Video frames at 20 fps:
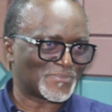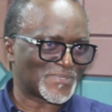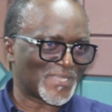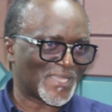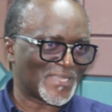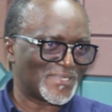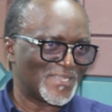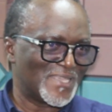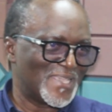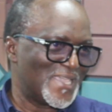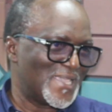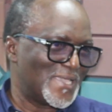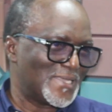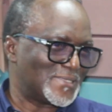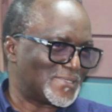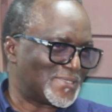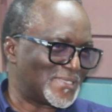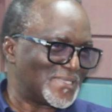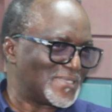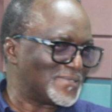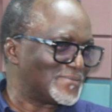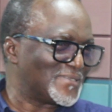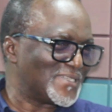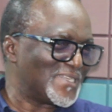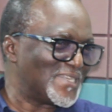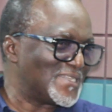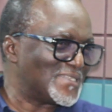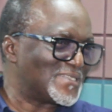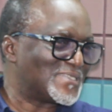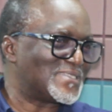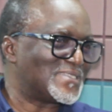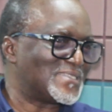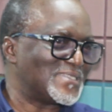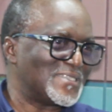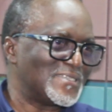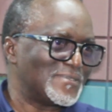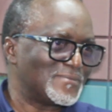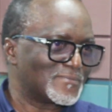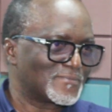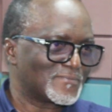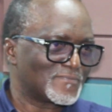side, didn't really see